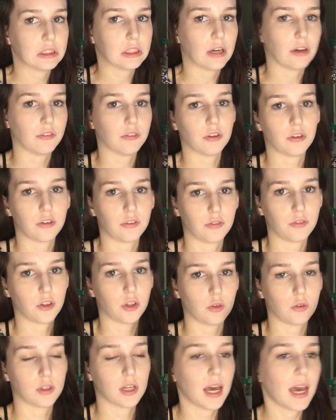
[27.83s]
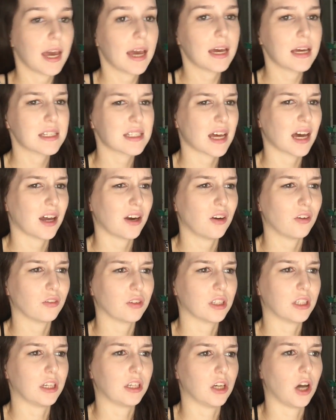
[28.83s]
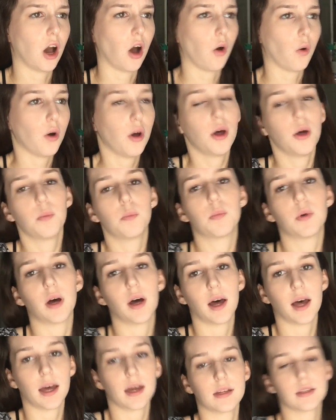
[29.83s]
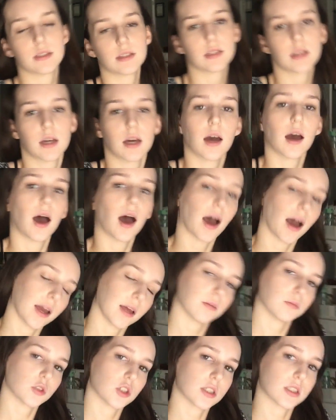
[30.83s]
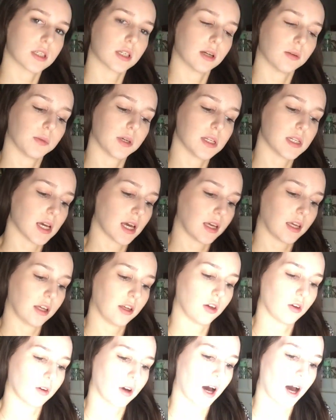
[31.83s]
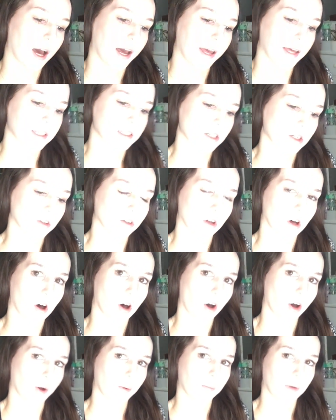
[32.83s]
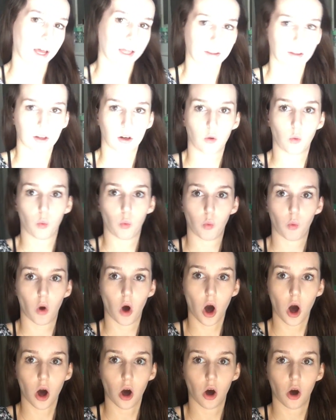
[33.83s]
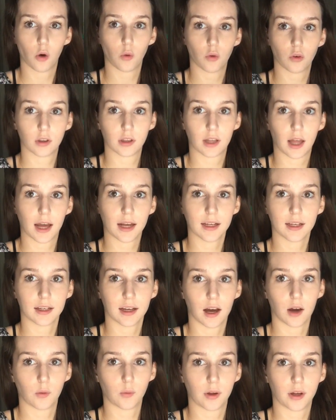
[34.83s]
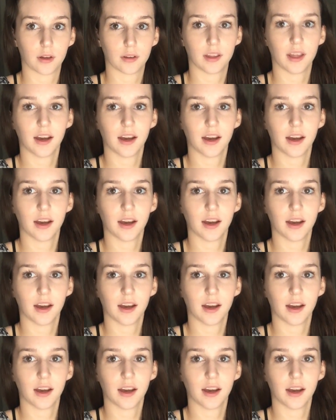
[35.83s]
every few days. I don't really know, but I am just gonna be taking you guys along my little, whoa, lighting got weird